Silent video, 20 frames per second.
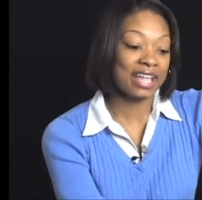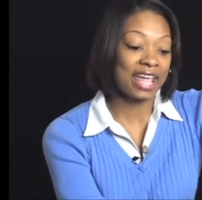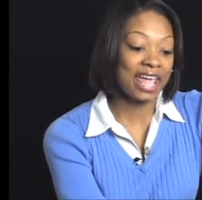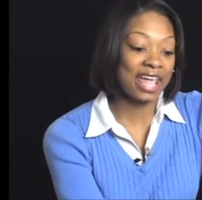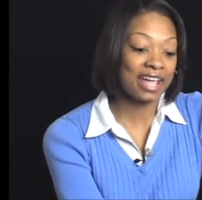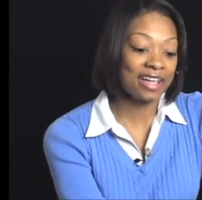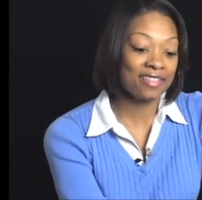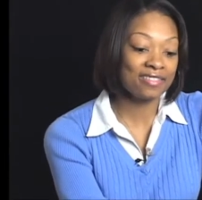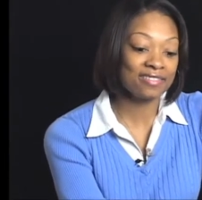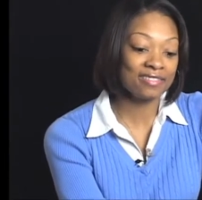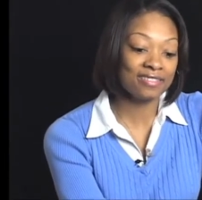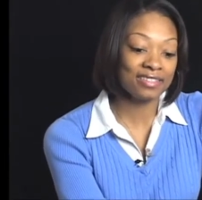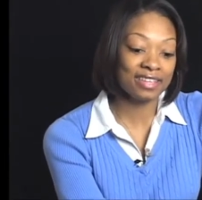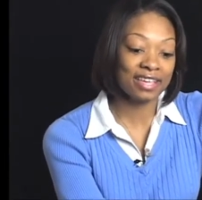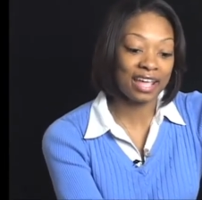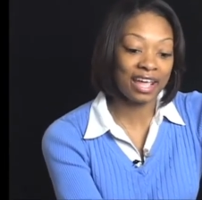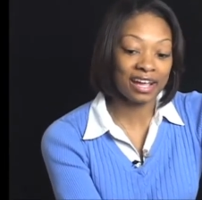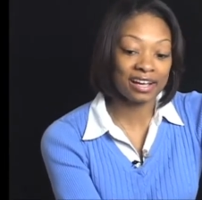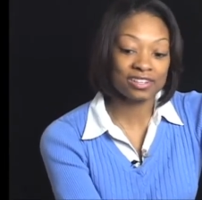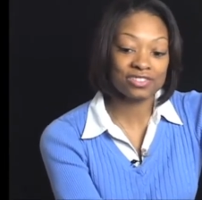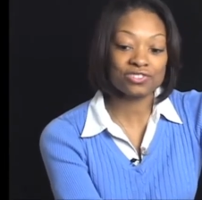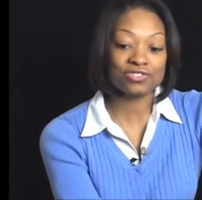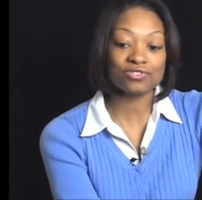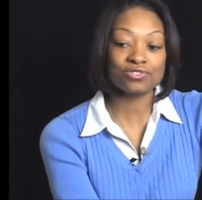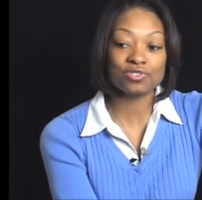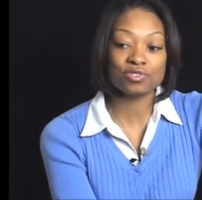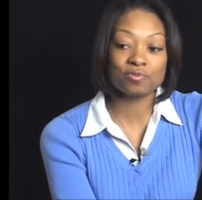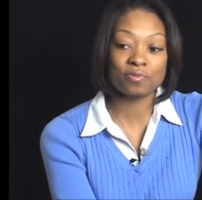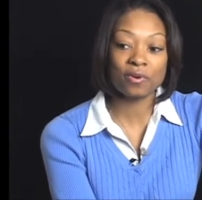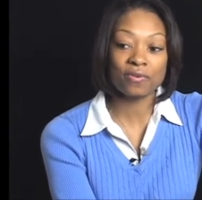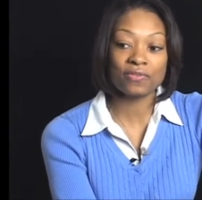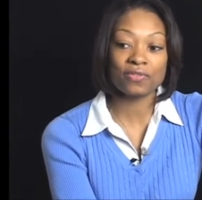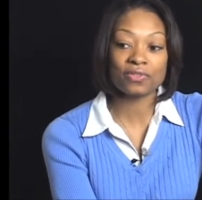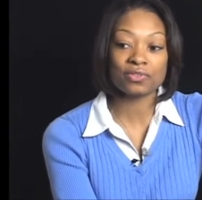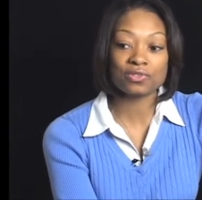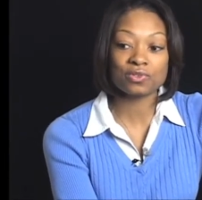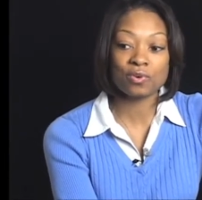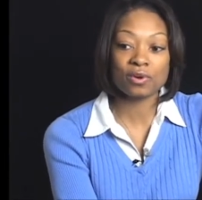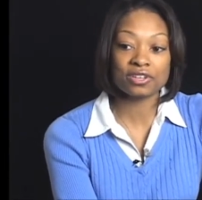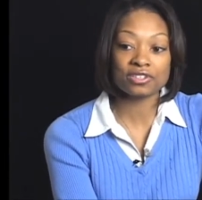And the answer to both of
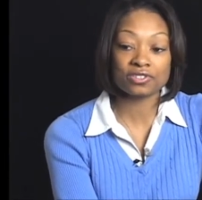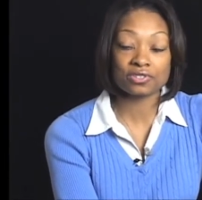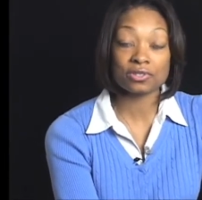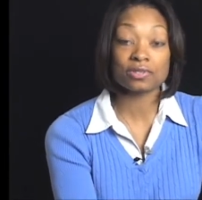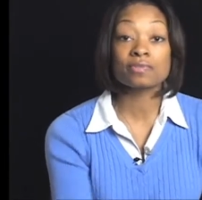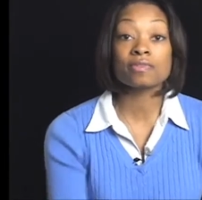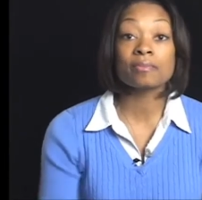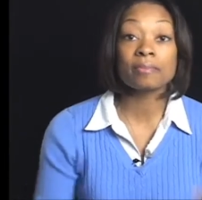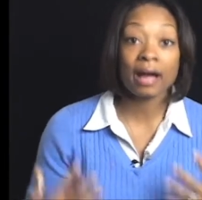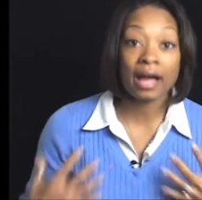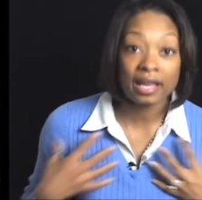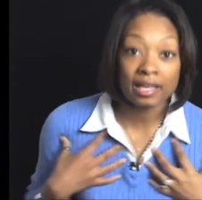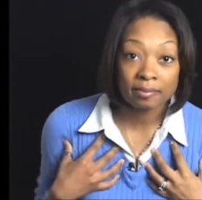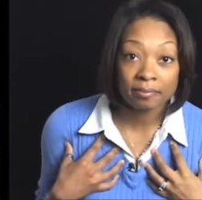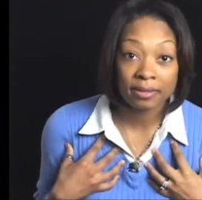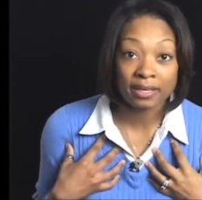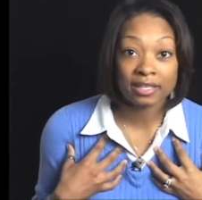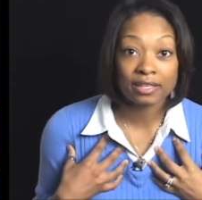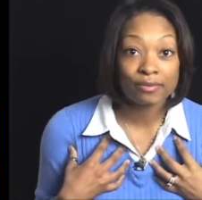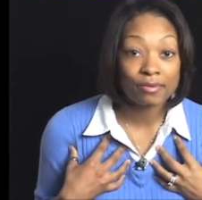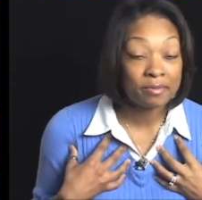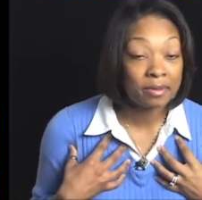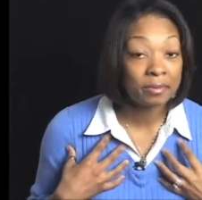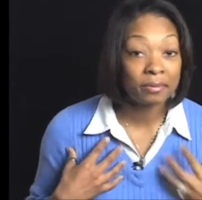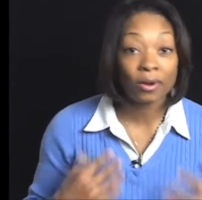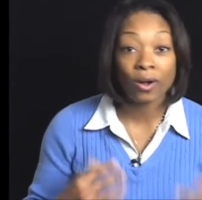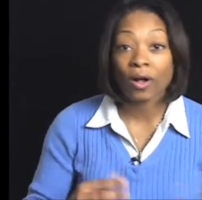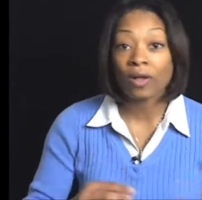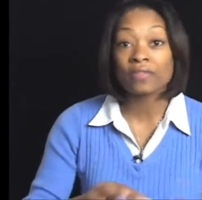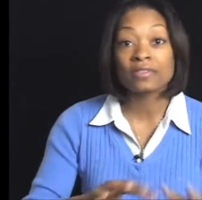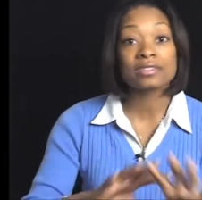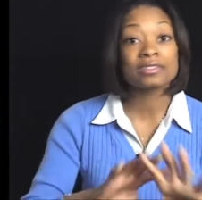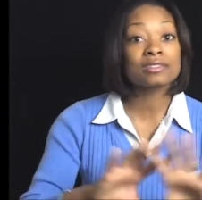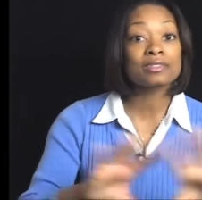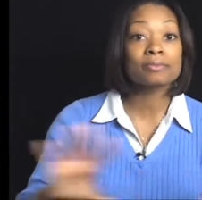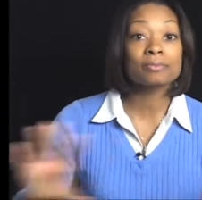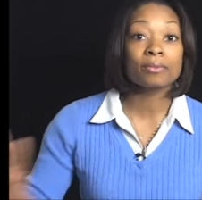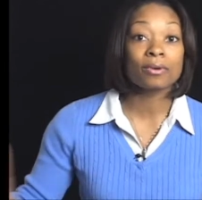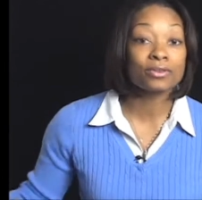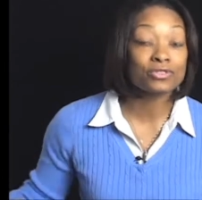those questions, from my opinion, remember all this
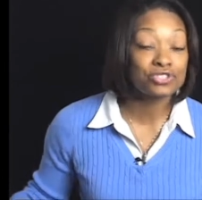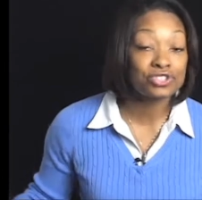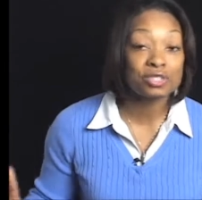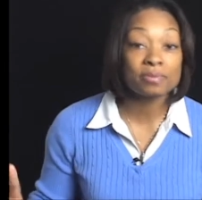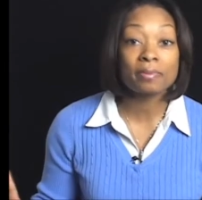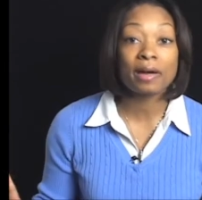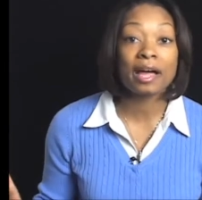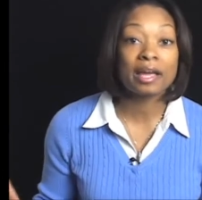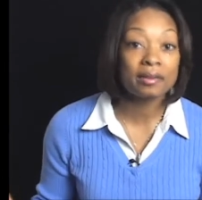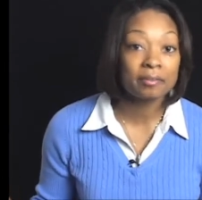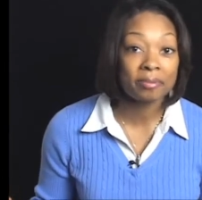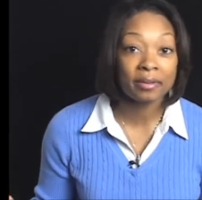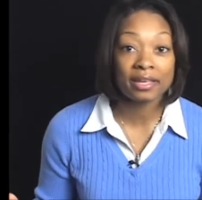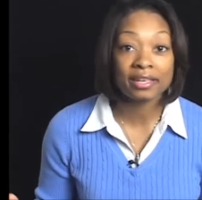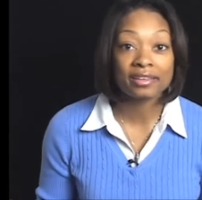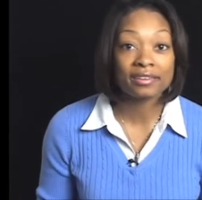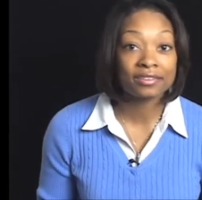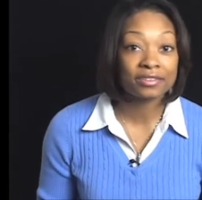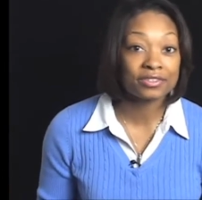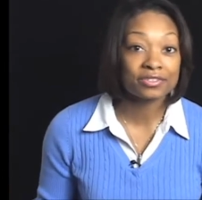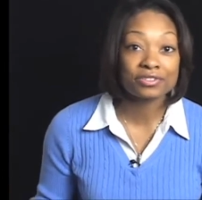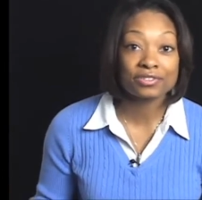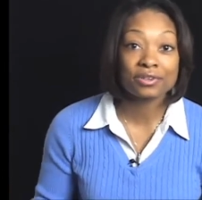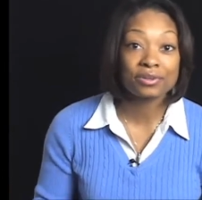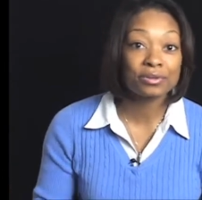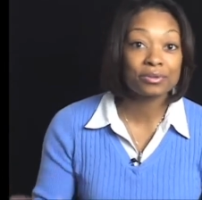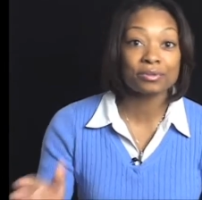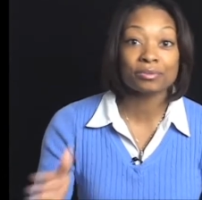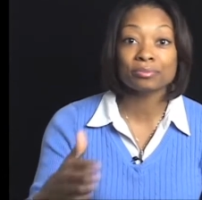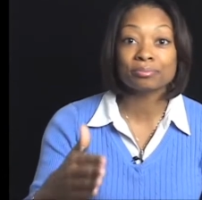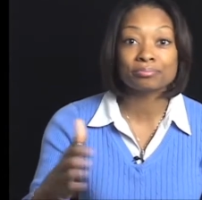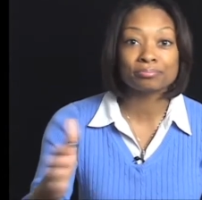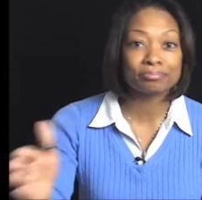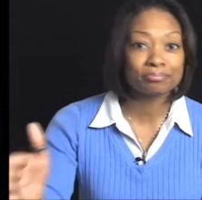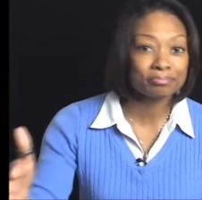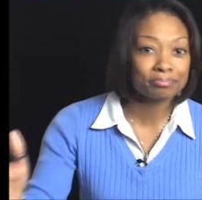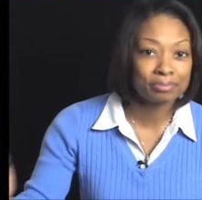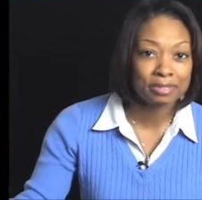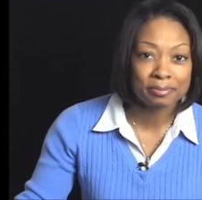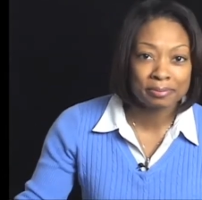are just my opinion. There's no
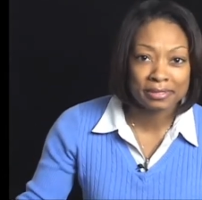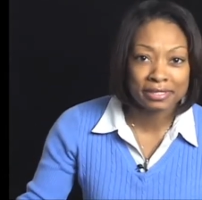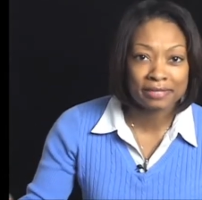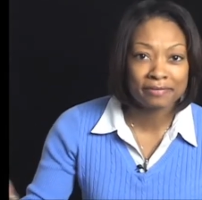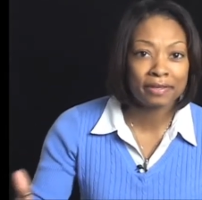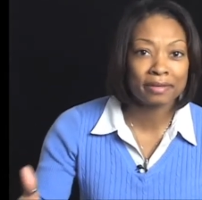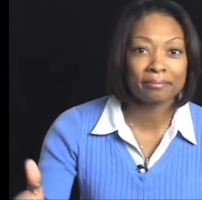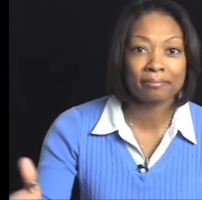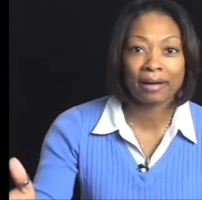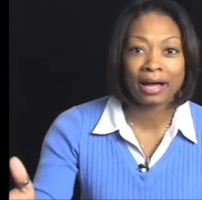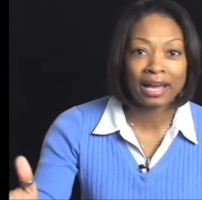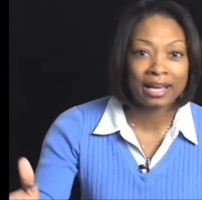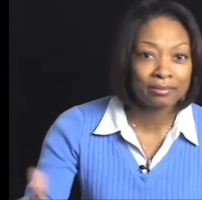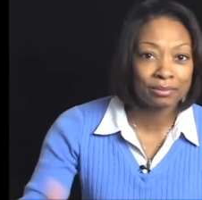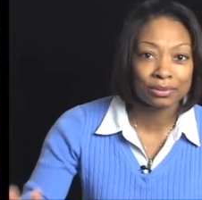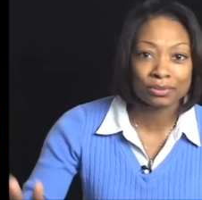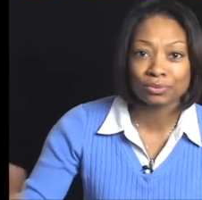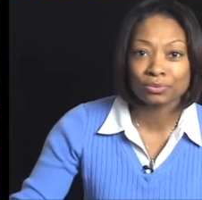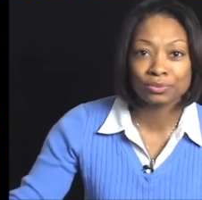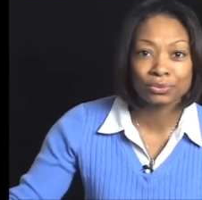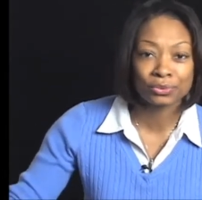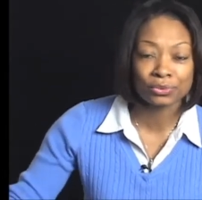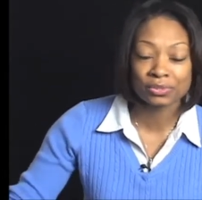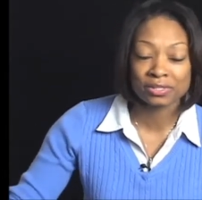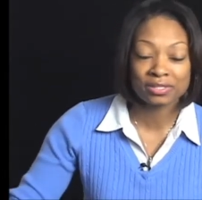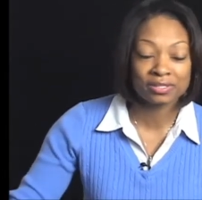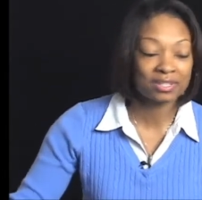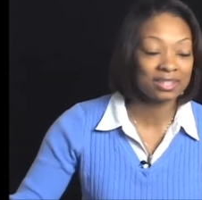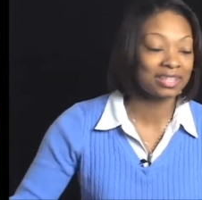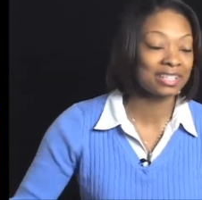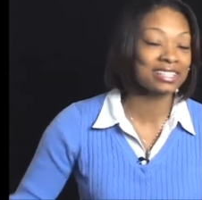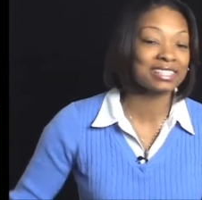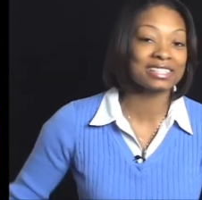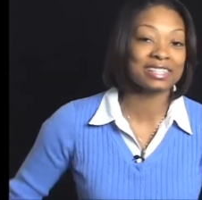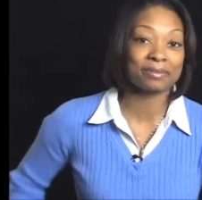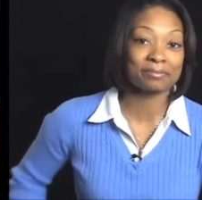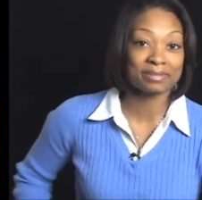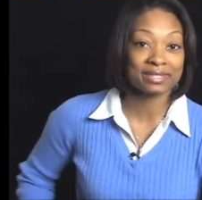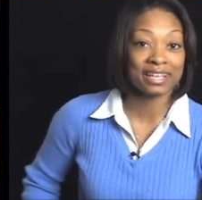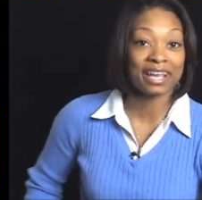specific Bible or rule to the things that
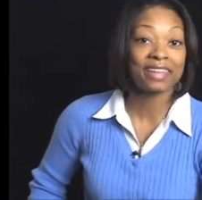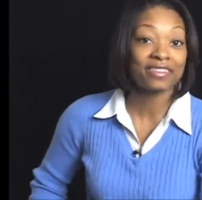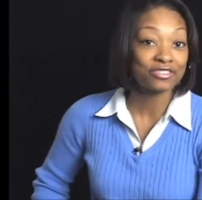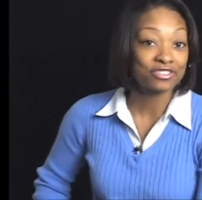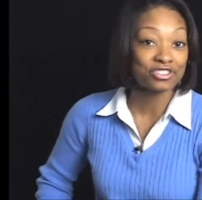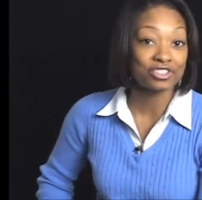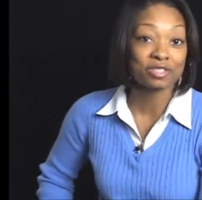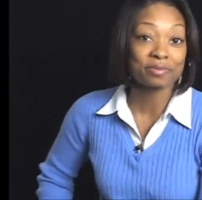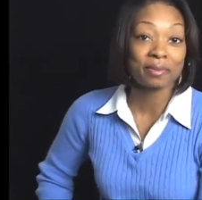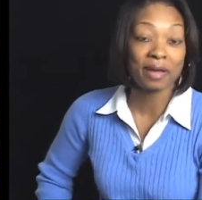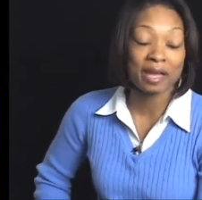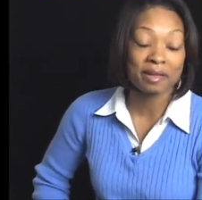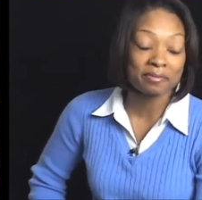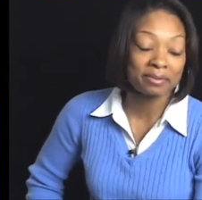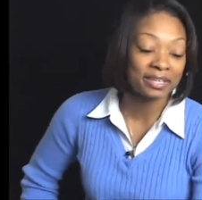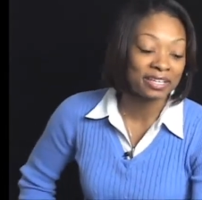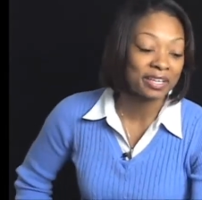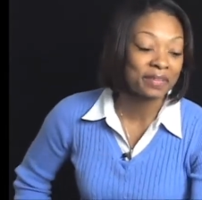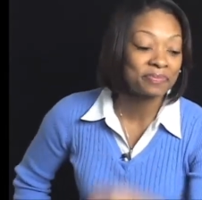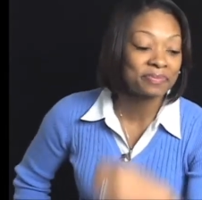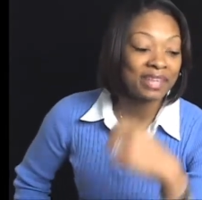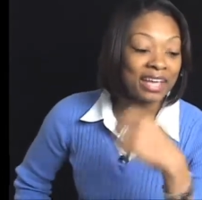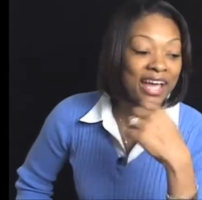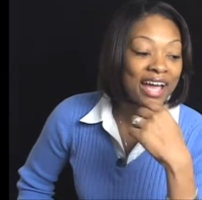I'm saying. They're just my opinion.